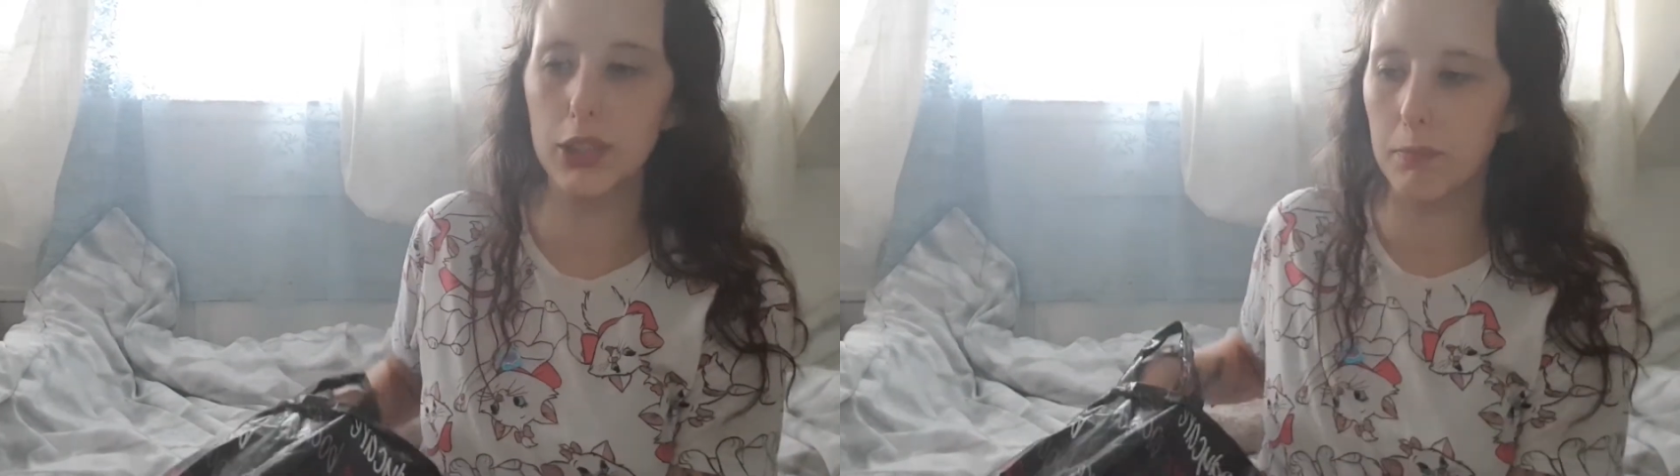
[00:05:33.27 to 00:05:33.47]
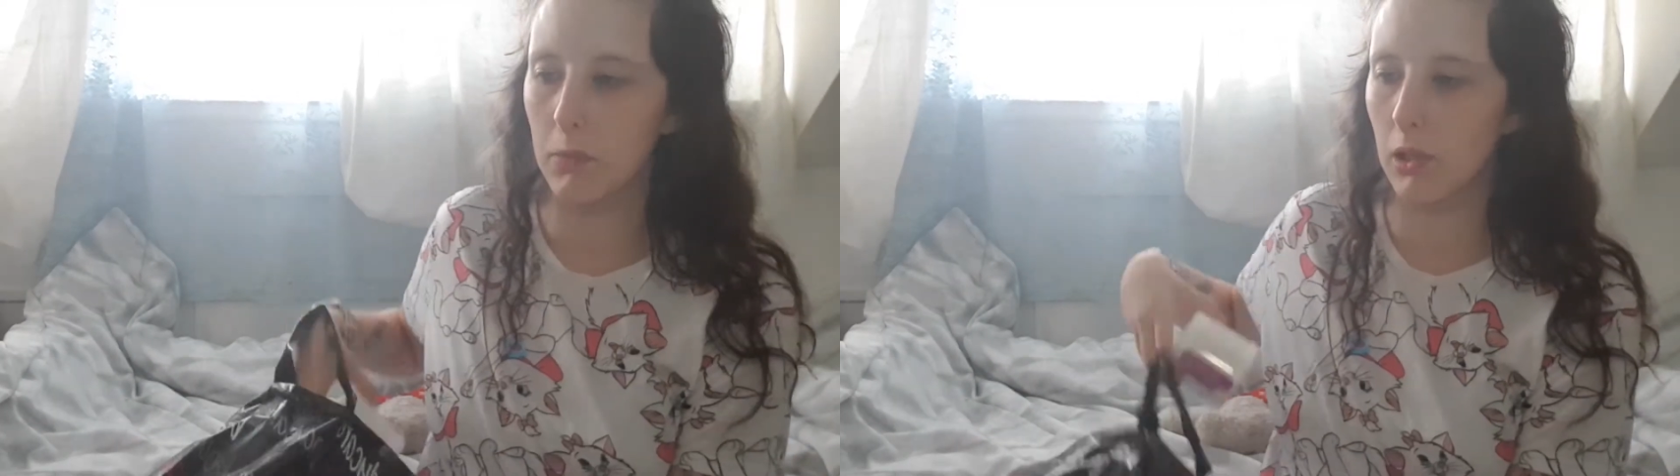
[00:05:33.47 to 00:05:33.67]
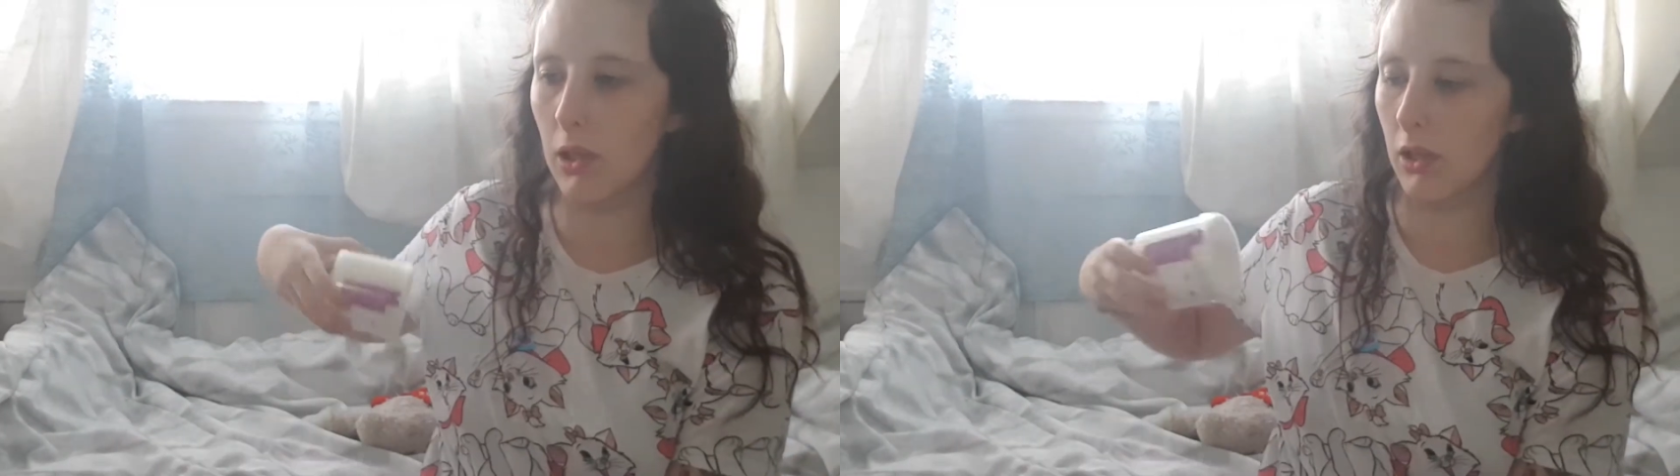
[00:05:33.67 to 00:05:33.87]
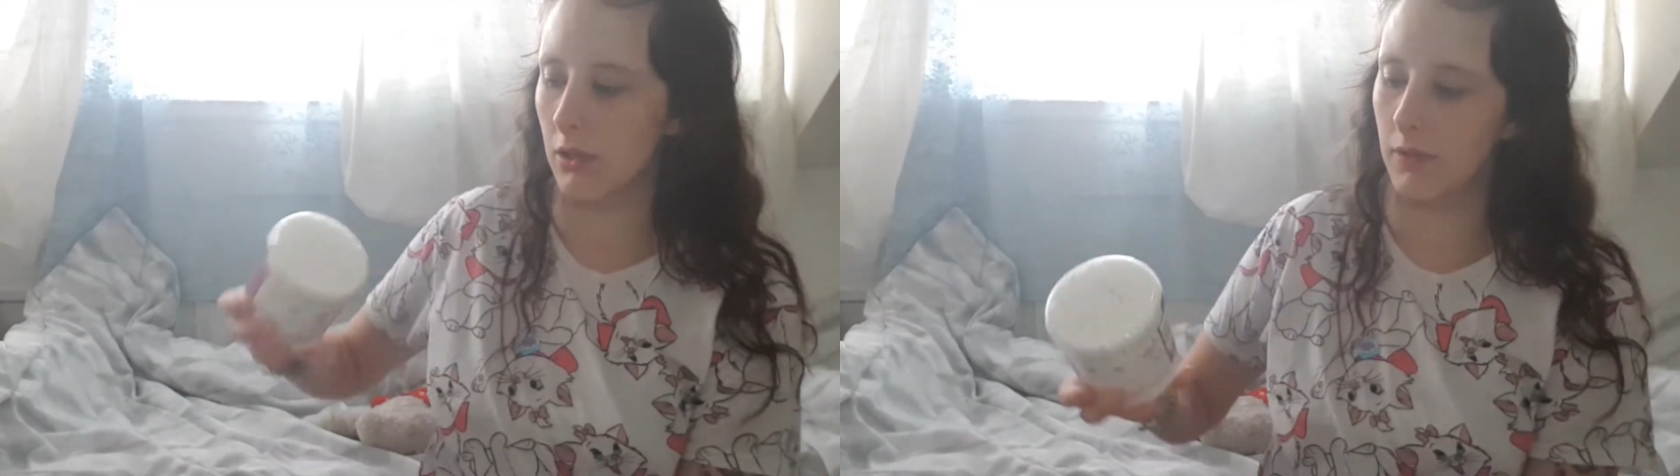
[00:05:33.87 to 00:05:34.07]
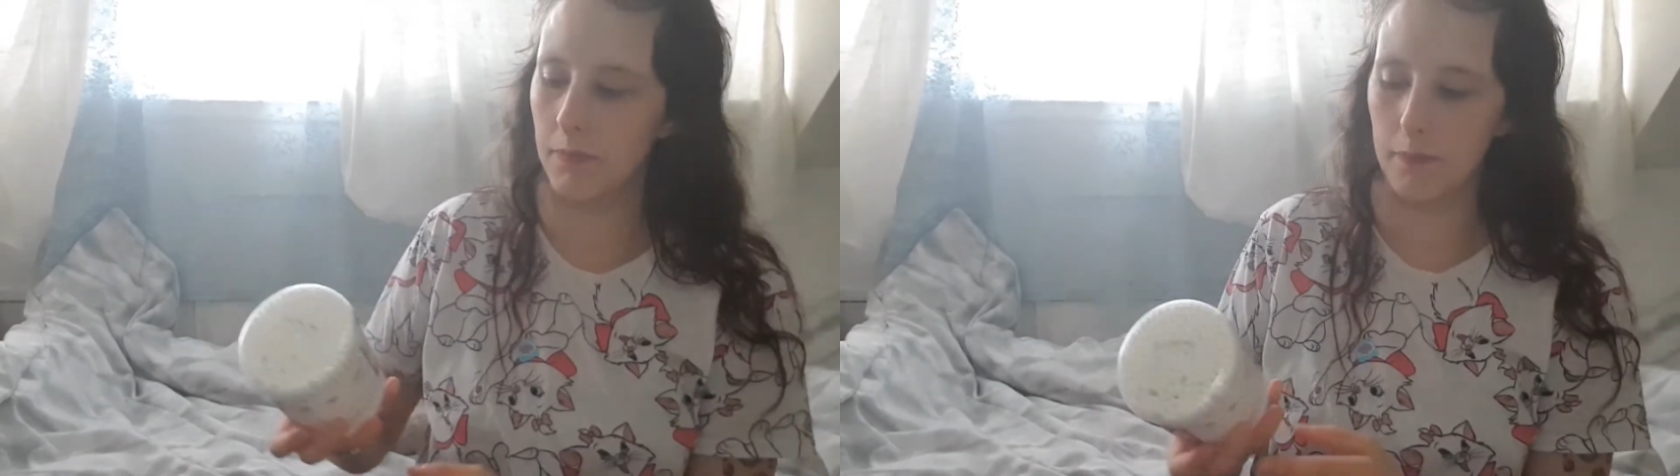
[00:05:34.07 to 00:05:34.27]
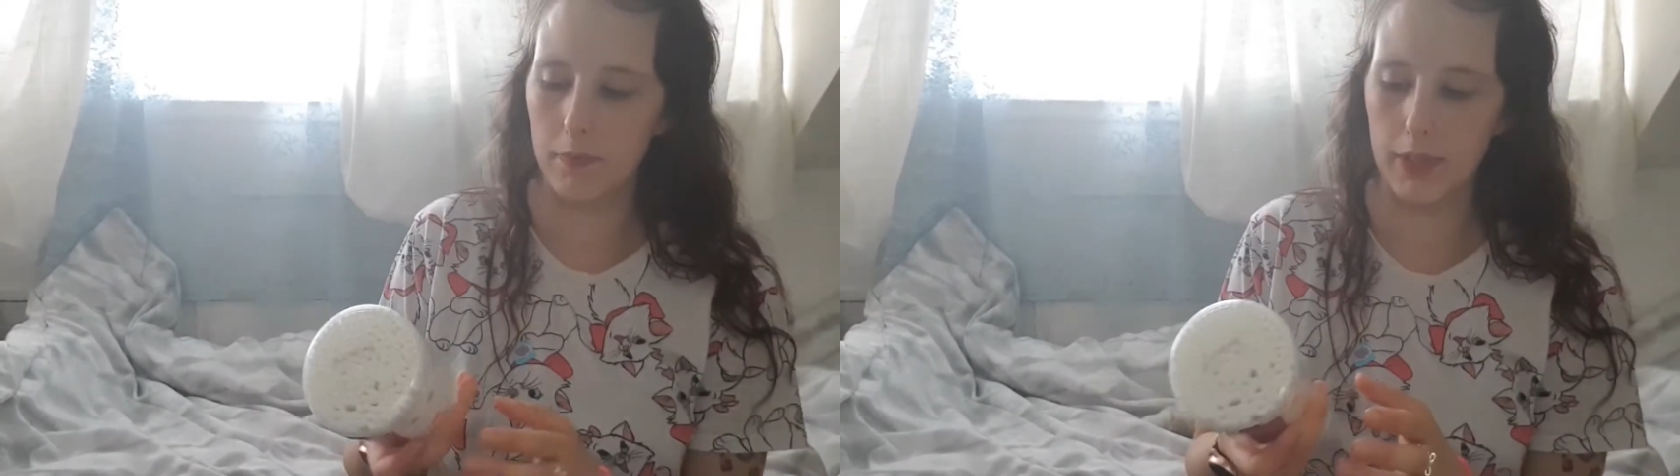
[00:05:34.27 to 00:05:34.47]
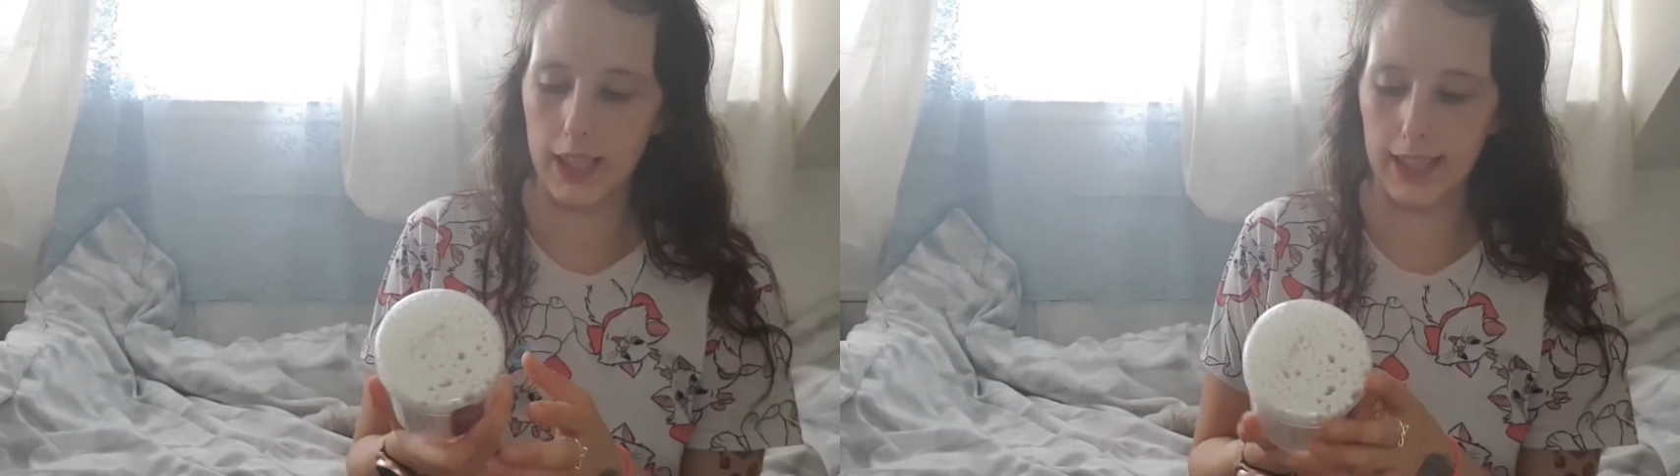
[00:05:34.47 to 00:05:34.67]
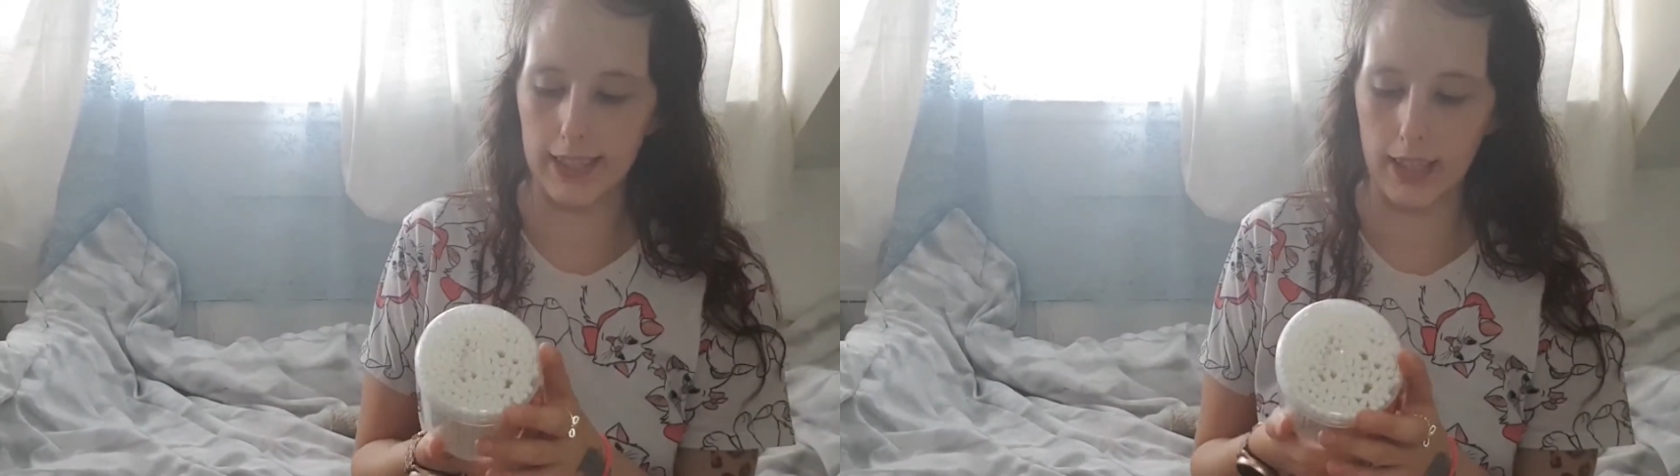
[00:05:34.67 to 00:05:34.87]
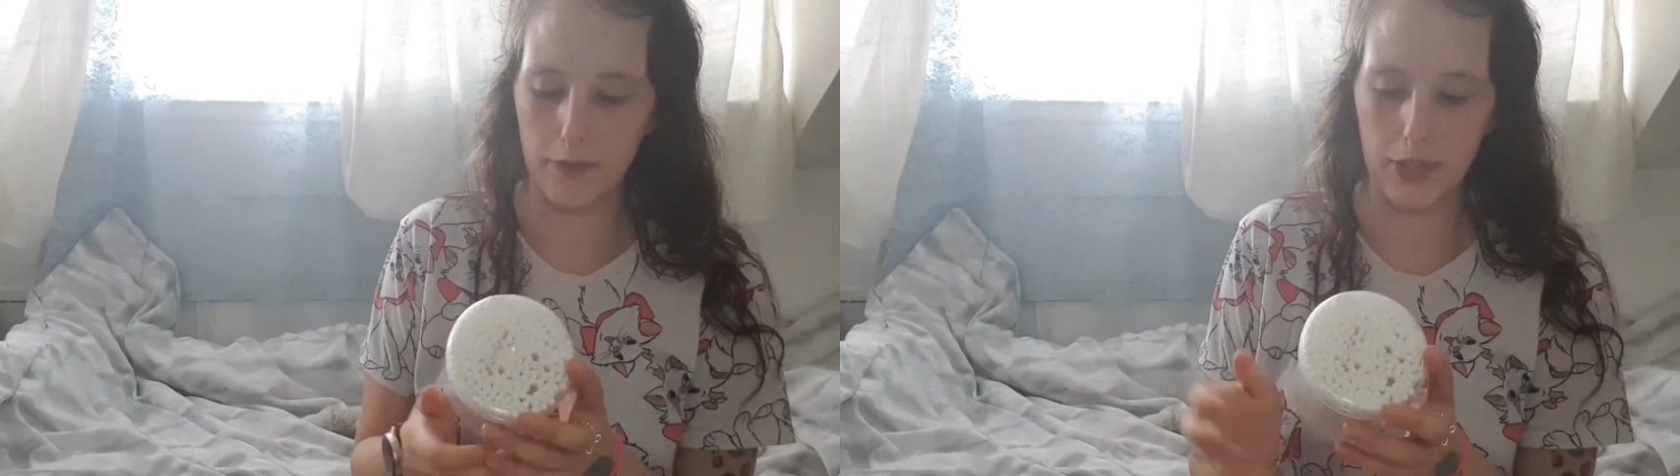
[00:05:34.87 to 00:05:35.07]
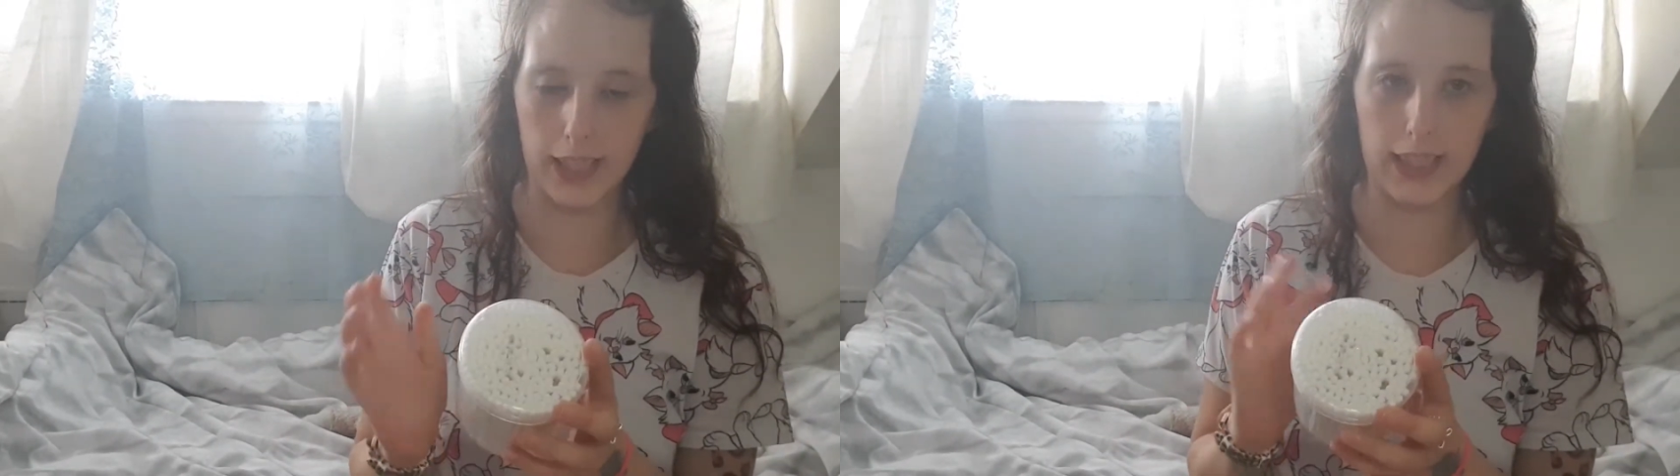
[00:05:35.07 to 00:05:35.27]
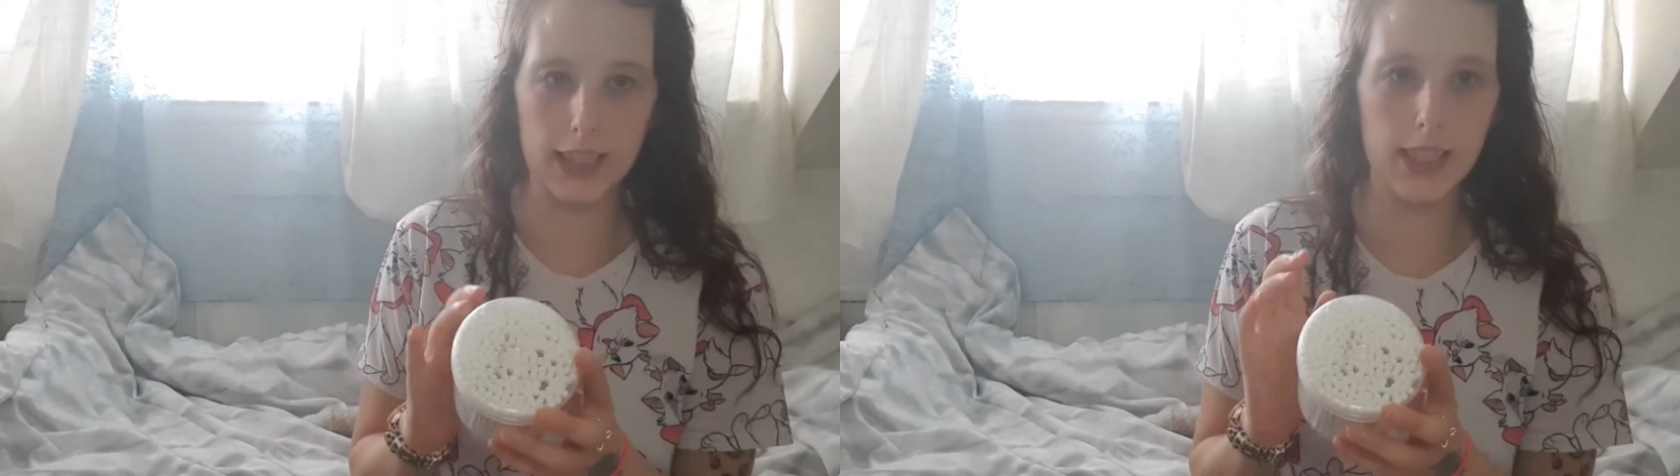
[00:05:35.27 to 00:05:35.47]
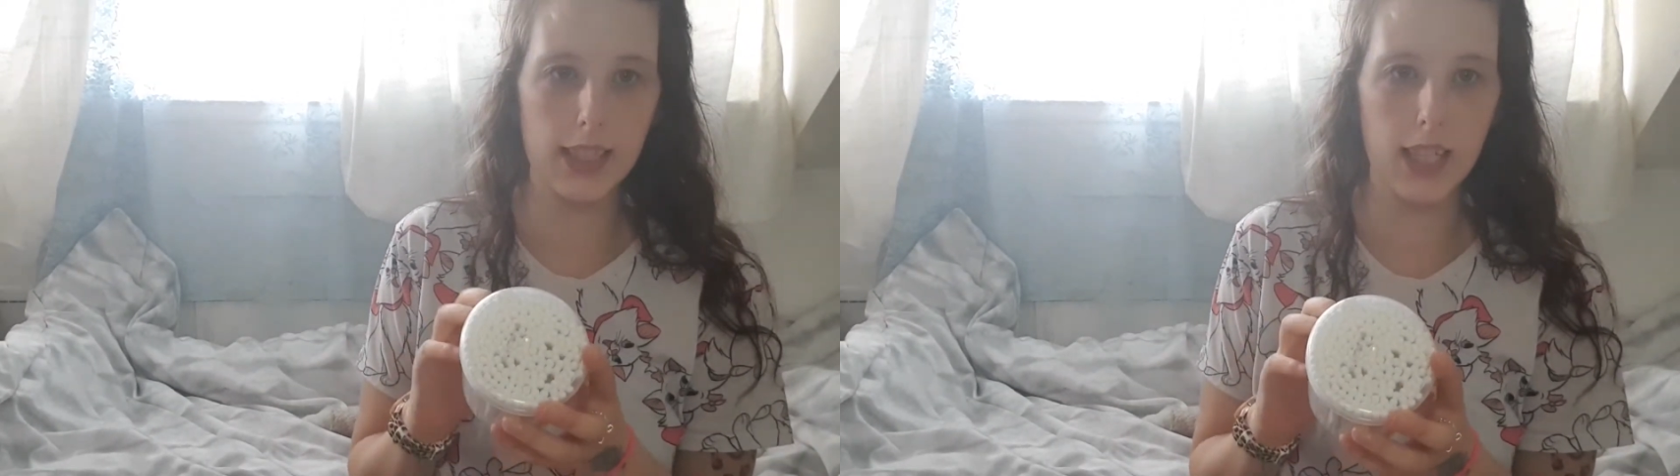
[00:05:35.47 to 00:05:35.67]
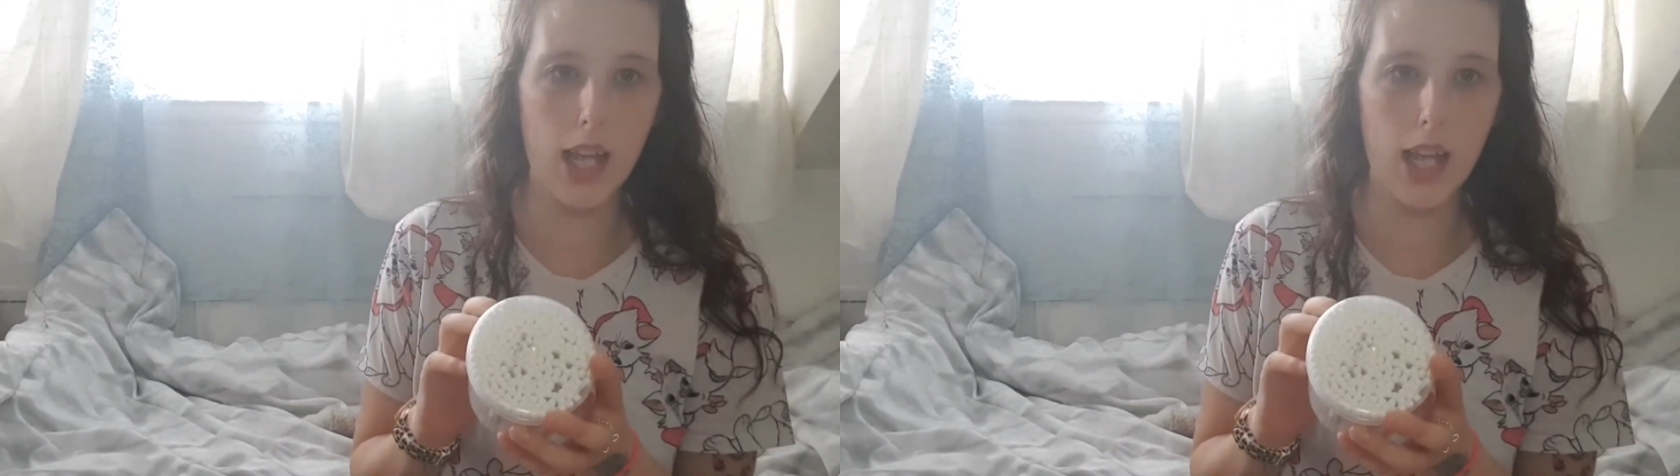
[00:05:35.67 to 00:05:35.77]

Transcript: some more of these